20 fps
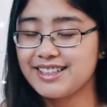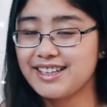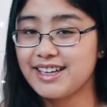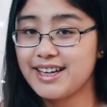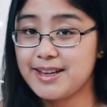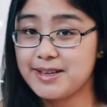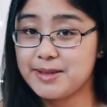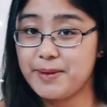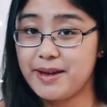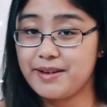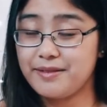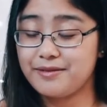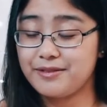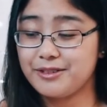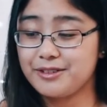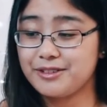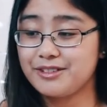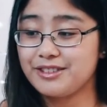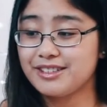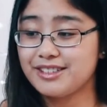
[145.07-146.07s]
it's
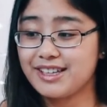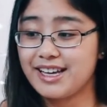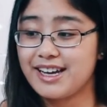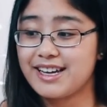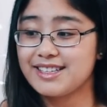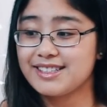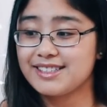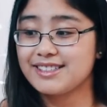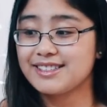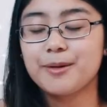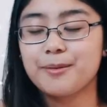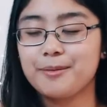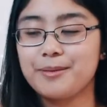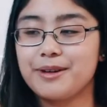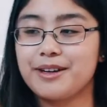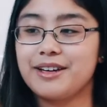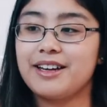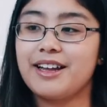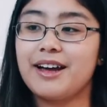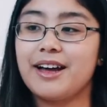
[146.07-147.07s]
painful, guys.
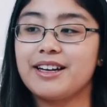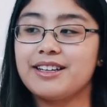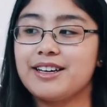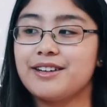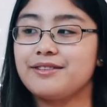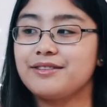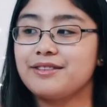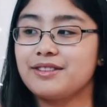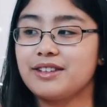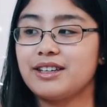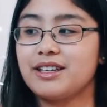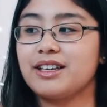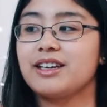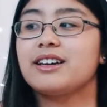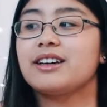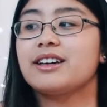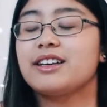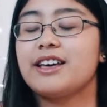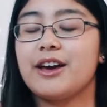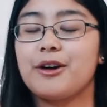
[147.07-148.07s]
But I
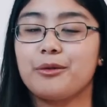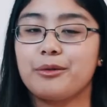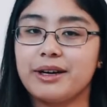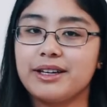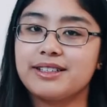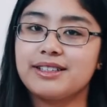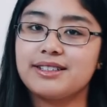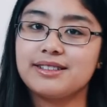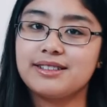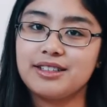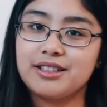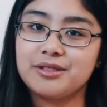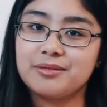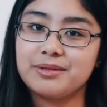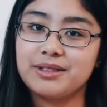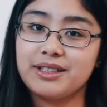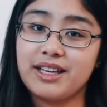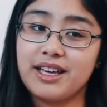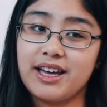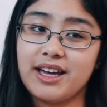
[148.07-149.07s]
definitely can't wait to see them
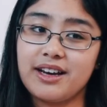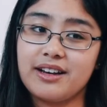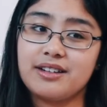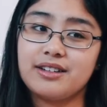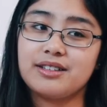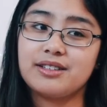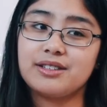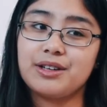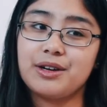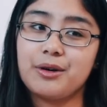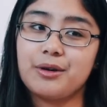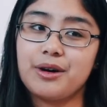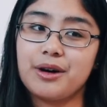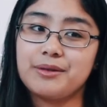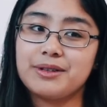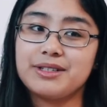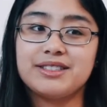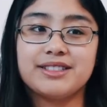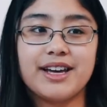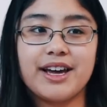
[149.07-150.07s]
again, so I
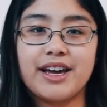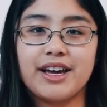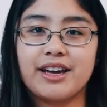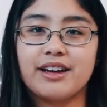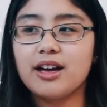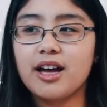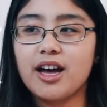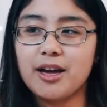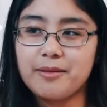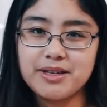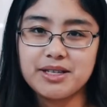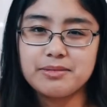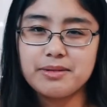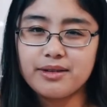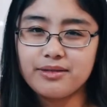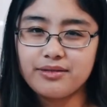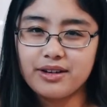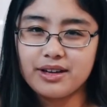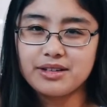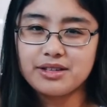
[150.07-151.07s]
would say I miss my
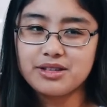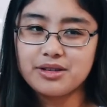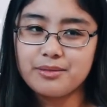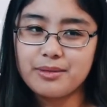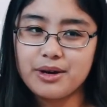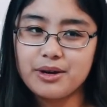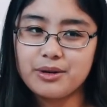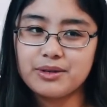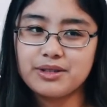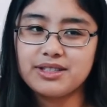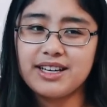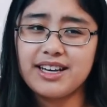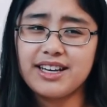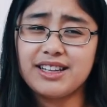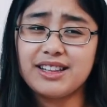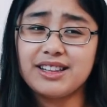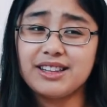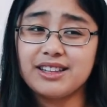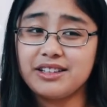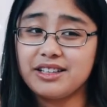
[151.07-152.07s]
friends the most
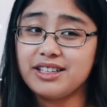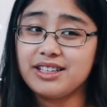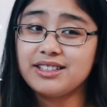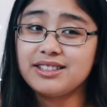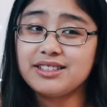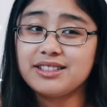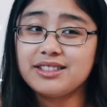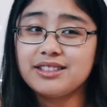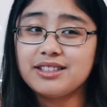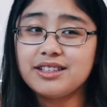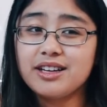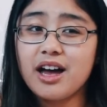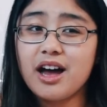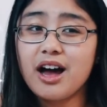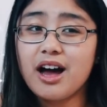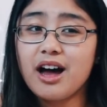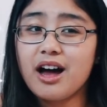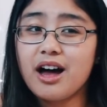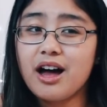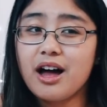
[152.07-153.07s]
and least.
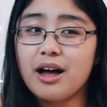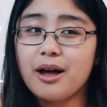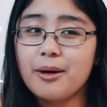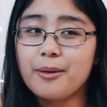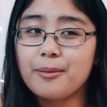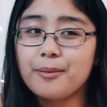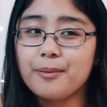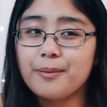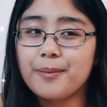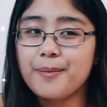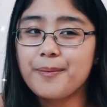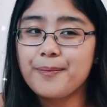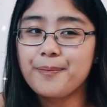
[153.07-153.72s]
Probably